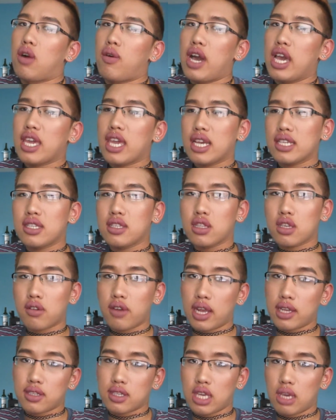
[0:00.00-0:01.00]
I guess in the
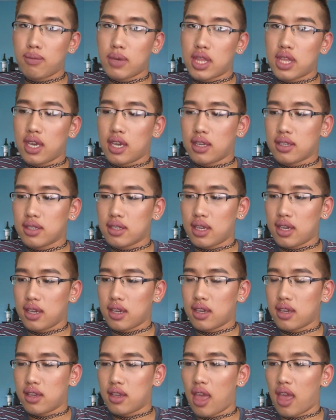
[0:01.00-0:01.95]
grand scheme of things, like,